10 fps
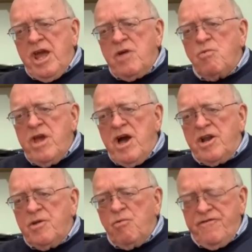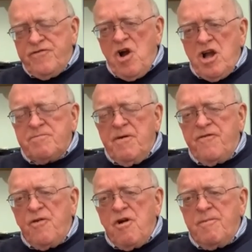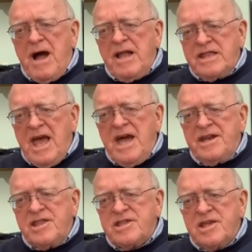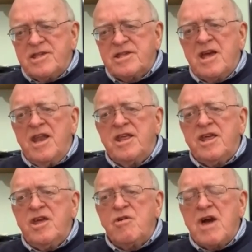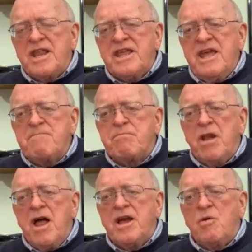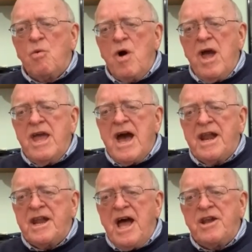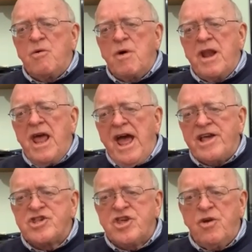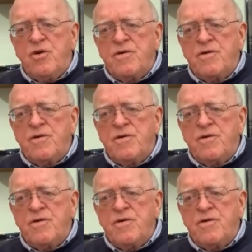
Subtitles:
and we've talked before about that. It's just you got to keep plugging away at it. I don't want to ask you